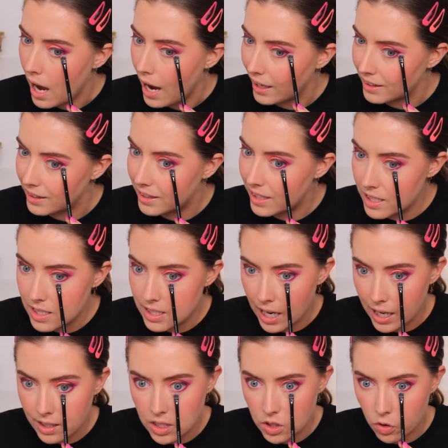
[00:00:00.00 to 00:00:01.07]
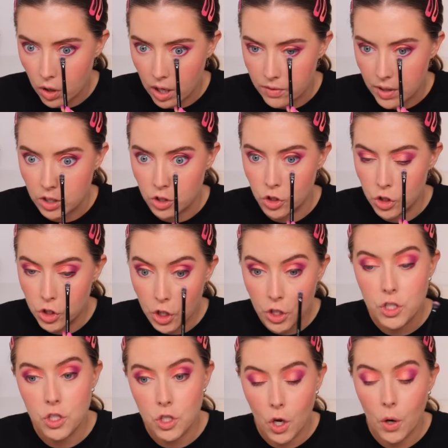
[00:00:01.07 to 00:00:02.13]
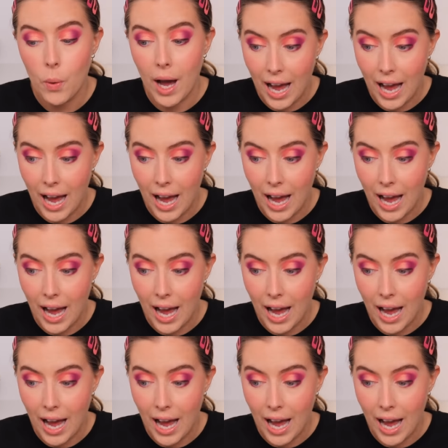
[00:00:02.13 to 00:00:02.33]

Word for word: and this taxi driver just so